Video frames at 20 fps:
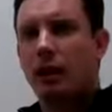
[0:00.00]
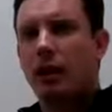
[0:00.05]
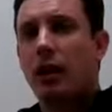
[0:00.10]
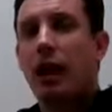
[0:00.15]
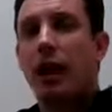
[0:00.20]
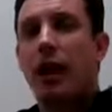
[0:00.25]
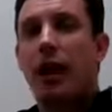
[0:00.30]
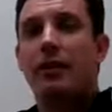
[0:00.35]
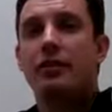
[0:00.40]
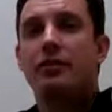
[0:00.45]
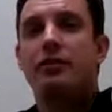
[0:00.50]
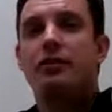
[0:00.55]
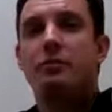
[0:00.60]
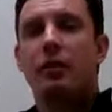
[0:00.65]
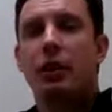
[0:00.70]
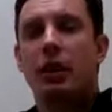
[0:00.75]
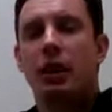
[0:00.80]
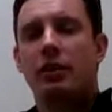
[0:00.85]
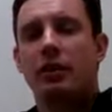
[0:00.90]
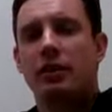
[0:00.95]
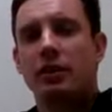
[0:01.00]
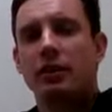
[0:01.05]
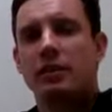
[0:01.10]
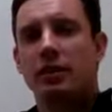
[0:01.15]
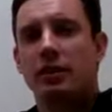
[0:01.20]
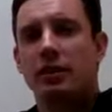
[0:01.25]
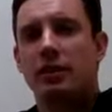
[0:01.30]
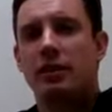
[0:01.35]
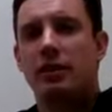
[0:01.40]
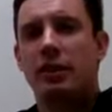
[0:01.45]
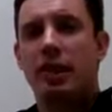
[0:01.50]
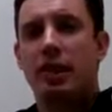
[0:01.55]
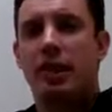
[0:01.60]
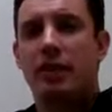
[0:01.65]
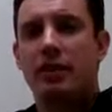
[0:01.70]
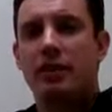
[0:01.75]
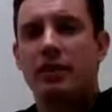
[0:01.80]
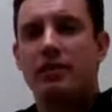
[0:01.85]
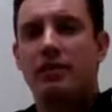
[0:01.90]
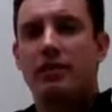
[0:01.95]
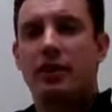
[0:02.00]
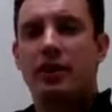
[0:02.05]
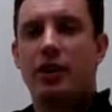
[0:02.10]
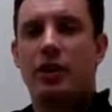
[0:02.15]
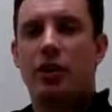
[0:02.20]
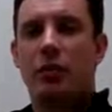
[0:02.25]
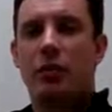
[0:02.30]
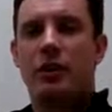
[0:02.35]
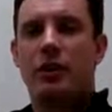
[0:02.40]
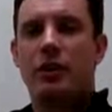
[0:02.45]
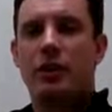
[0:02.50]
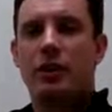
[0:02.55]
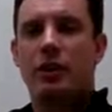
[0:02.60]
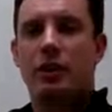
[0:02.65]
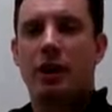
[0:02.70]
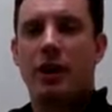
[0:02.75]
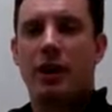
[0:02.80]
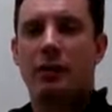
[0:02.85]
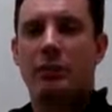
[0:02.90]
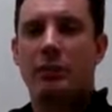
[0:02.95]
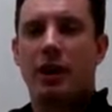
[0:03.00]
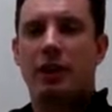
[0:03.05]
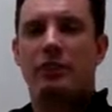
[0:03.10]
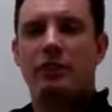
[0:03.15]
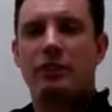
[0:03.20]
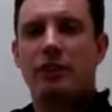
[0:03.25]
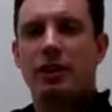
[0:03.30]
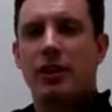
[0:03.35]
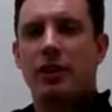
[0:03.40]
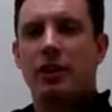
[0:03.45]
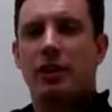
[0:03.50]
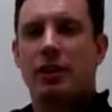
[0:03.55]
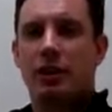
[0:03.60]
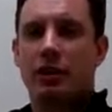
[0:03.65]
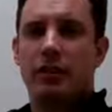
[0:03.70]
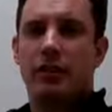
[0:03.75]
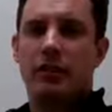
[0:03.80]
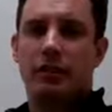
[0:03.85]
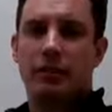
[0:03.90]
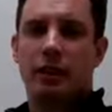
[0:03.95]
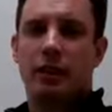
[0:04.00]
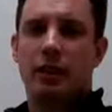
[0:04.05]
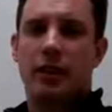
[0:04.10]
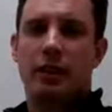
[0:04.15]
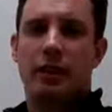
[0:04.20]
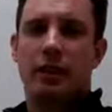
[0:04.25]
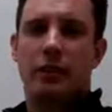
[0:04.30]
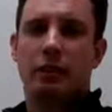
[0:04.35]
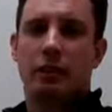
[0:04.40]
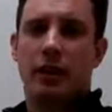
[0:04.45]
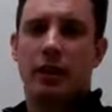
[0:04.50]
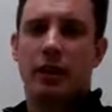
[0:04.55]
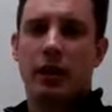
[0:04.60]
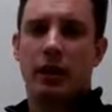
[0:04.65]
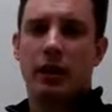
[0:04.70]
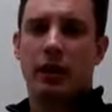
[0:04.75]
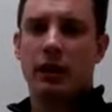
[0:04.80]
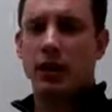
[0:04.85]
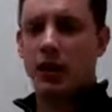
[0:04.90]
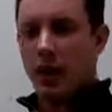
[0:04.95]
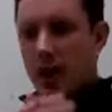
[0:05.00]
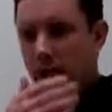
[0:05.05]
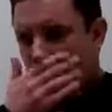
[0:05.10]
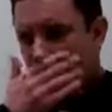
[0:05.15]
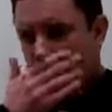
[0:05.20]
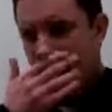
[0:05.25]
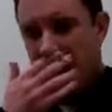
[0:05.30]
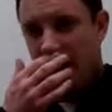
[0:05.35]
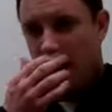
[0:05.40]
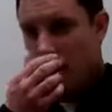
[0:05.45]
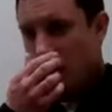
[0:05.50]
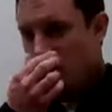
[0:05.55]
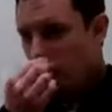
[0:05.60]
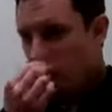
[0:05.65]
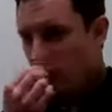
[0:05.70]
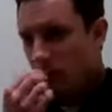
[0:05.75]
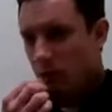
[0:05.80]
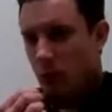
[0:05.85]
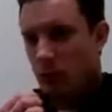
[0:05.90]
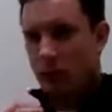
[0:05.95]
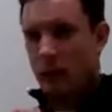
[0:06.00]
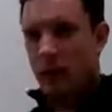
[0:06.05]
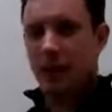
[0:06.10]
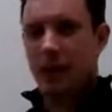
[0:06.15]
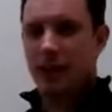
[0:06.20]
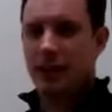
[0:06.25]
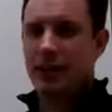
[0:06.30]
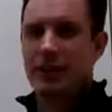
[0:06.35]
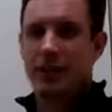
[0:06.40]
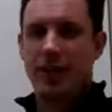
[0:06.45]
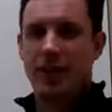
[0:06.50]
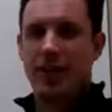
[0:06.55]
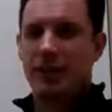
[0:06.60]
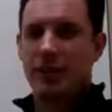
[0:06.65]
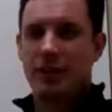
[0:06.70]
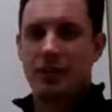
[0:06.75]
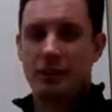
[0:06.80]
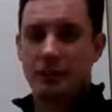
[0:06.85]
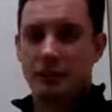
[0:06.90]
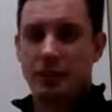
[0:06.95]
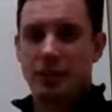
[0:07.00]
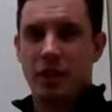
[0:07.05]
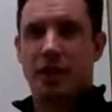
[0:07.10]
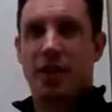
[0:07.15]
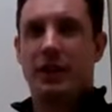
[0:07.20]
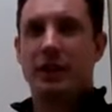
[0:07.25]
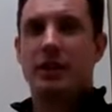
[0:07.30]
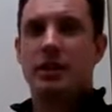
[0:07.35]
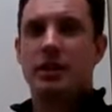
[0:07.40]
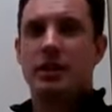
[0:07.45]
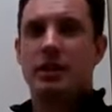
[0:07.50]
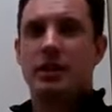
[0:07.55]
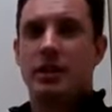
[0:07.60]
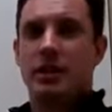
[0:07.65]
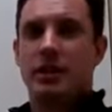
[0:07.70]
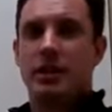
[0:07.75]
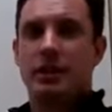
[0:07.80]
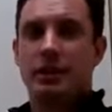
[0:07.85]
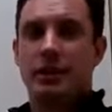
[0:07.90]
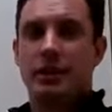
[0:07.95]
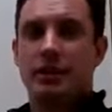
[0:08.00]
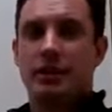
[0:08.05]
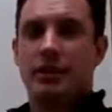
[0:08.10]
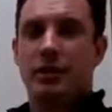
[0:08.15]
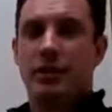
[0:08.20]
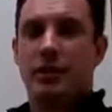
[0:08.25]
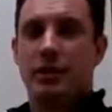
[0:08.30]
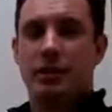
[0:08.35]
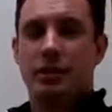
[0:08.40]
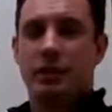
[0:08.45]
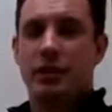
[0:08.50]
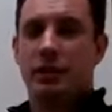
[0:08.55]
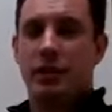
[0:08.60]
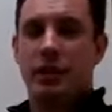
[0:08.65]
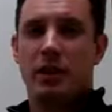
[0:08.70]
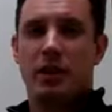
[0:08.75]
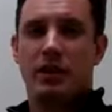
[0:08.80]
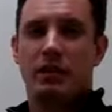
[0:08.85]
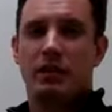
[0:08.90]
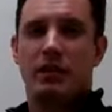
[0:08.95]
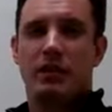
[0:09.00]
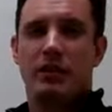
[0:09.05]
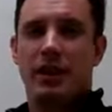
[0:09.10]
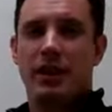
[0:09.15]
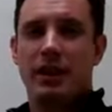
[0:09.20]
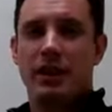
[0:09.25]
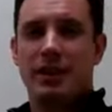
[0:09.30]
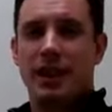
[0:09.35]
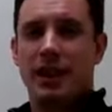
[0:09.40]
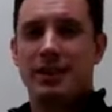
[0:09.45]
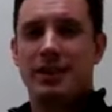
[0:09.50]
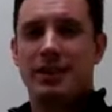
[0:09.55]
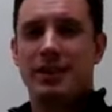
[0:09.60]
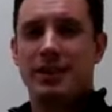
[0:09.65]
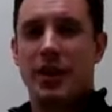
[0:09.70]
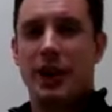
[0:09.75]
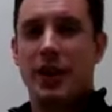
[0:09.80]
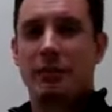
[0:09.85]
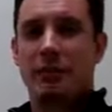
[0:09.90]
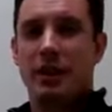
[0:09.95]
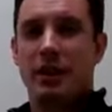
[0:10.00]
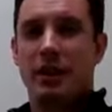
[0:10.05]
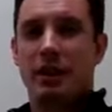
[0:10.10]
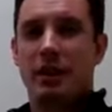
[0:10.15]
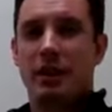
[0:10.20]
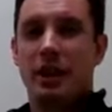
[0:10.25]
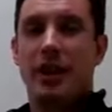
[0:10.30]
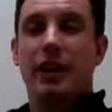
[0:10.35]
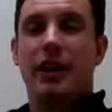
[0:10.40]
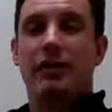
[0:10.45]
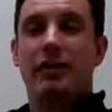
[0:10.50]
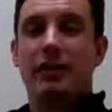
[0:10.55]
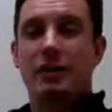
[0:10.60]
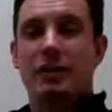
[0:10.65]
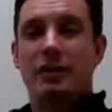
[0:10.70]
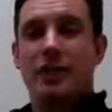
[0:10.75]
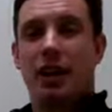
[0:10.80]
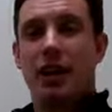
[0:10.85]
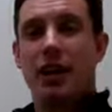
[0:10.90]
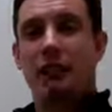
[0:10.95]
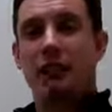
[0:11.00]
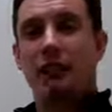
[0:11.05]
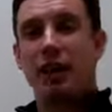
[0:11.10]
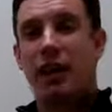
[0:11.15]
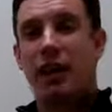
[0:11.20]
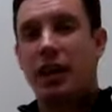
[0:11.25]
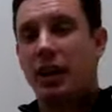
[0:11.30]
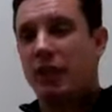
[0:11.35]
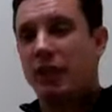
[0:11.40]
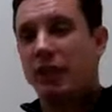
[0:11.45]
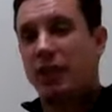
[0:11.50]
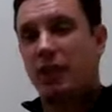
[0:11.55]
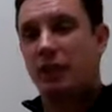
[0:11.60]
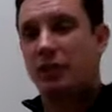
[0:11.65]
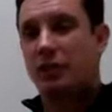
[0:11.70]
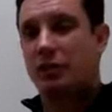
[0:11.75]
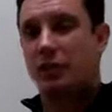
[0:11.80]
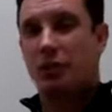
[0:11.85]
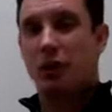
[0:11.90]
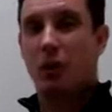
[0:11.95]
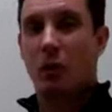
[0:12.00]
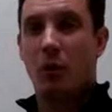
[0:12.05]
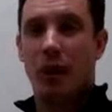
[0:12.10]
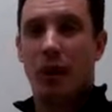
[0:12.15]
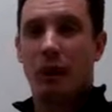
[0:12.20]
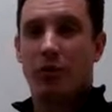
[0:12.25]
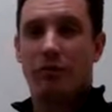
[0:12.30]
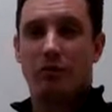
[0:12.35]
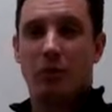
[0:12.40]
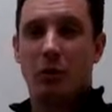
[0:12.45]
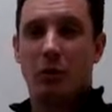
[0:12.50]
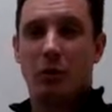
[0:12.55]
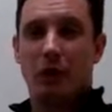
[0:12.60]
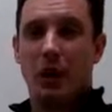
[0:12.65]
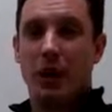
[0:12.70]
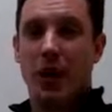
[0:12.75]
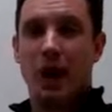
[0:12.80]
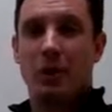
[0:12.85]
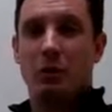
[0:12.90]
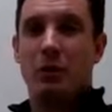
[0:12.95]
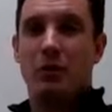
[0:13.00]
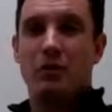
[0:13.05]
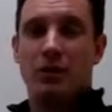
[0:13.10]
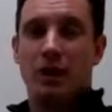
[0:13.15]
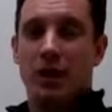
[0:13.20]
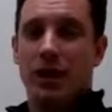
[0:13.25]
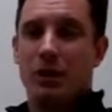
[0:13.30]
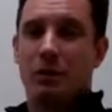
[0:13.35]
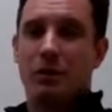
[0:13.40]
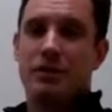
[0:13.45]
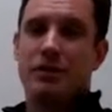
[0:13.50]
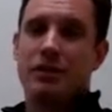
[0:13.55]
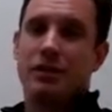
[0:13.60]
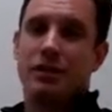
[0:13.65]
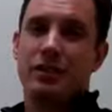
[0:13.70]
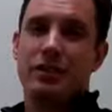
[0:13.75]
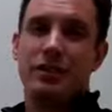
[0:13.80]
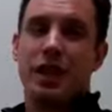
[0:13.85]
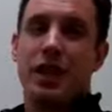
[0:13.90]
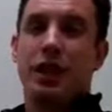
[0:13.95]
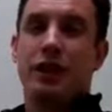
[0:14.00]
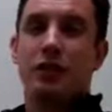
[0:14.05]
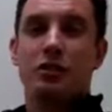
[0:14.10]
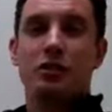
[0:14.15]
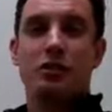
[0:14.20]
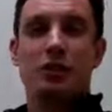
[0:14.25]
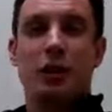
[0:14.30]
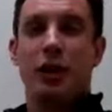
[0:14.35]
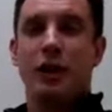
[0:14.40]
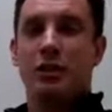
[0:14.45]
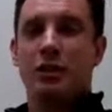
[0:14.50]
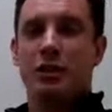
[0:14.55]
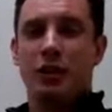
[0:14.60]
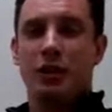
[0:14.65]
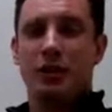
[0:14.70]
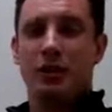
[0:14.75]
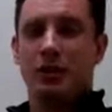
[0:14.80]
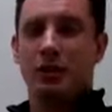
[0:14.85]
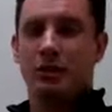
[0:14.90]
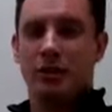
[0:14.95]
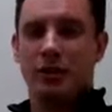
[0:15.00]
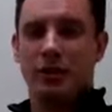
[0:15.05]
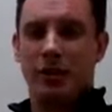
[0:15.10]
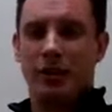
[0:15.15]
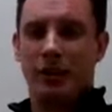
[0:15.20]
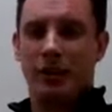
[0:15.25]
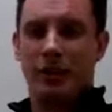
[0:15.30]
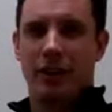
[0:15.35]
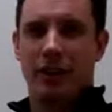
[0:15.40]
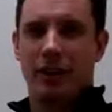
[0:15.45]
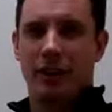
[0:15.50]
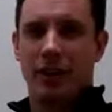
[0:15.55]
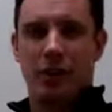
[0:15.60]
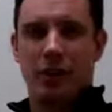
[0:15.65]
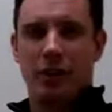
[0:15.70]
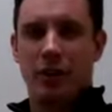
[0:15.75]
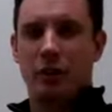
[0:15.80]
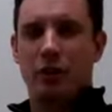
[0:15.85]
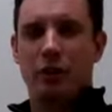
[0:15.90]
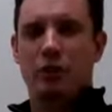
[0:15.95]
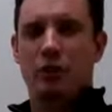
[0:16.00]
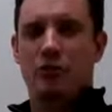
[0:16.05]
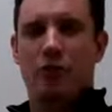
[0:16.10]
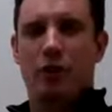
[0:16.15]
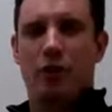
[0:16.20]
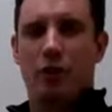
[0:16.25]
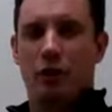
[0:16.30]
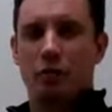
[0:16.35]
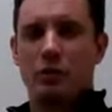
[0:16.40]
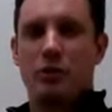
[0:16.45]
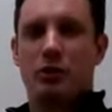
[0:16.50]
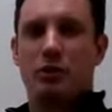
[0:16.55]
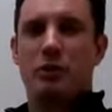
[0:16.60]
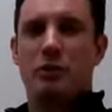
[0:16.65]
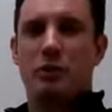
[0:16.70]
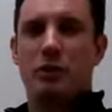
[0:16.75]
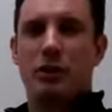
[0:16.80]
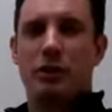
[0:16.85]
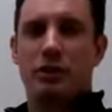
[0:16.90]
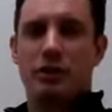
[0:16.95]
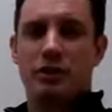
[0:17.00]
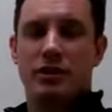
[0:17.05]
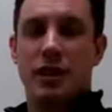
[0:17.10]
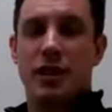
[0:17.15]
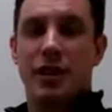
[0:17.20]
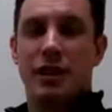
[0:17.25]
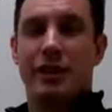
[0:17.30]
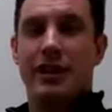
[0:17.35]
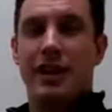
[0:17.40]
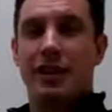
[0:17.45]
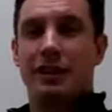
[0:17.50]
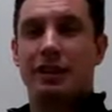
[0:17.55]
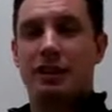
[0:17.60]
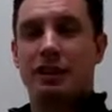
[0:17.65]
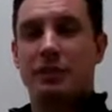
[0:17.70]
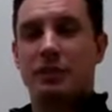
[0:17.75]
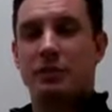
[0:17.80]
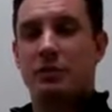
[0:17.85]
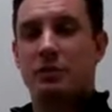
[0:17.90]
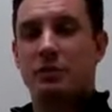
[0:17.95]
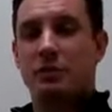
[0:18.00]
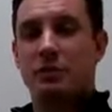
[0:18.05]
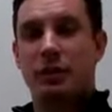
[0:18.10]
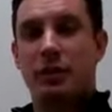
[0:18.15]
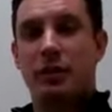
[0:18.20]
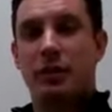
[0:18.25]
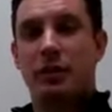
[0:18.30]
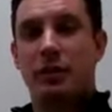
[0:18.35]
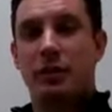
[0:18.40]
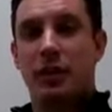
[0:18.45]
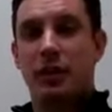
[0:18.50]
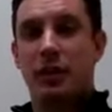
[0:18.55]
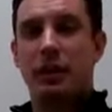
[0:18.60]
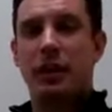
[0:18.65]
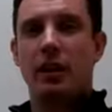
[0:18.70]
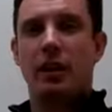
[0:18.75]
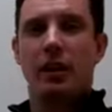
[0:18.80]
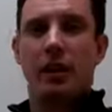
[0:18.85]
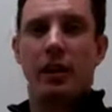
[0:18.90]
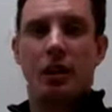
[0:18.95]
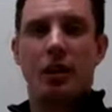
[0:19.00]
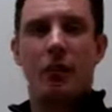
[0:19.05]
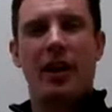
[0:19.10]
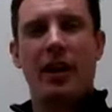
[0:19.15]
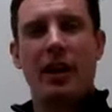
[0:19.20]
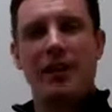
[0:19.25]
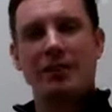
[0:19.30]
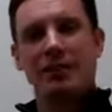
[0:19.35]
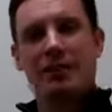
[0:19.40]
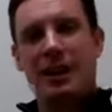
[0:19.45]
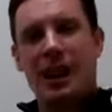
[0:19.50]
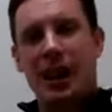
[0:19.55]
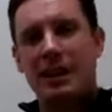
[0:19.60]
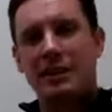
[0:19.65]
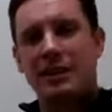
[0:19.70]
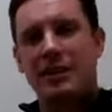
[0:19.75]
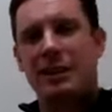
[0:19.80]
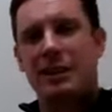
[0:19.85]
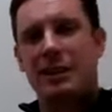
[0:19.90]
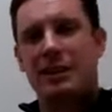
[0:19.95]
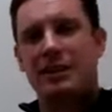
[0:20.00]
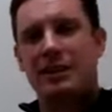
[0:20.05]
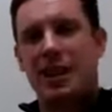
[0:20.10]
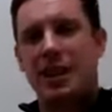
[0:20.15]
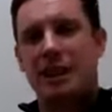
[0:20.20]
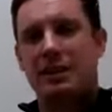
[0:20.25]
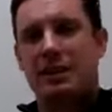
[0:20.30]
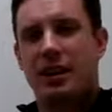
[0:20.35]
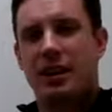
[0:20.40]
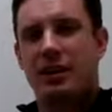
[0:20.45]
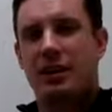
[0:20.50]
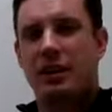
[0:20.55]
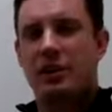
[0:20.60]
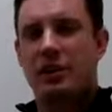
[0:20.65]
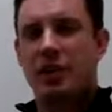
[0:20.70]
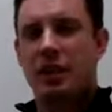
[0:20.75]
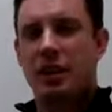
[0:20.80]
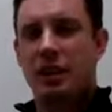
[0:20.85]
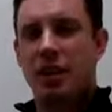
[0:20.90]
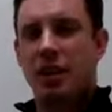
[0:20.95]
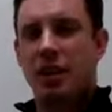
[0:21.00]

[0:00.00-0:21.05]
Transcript: Hi, this is Brian Gracely, and in this video we're going to talk about security for cloud computing. Now, we're not going to dive into a ton of detail around security because that's a topic in and of itself that could go on for hours and hours. There are entire trade shows, there are huge forums and communities dedicated to security around IT and technology.